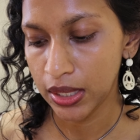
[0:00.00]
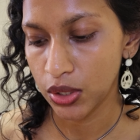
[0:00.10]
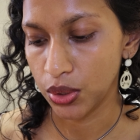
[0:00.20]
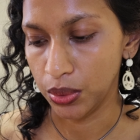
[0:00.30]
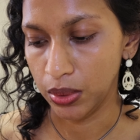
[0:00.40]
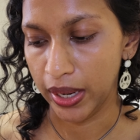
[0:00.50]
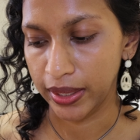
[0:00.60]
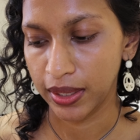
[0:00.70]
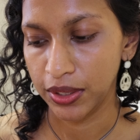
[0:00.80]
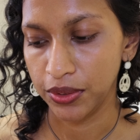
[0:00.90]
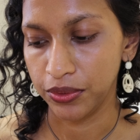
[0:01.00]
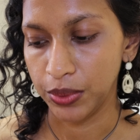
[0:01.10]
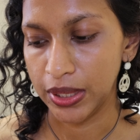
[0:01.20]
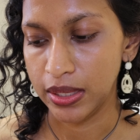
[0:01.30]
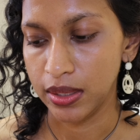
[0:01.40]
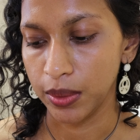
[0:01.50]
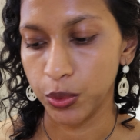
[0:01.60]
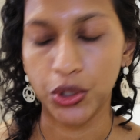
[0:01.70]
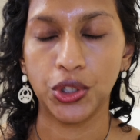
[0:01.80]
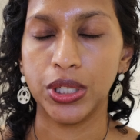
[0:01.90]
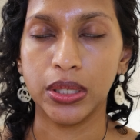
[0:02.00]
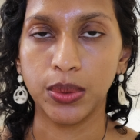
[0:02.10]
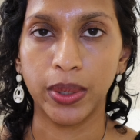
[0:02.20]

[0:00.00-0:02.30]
So I kind of really appreciate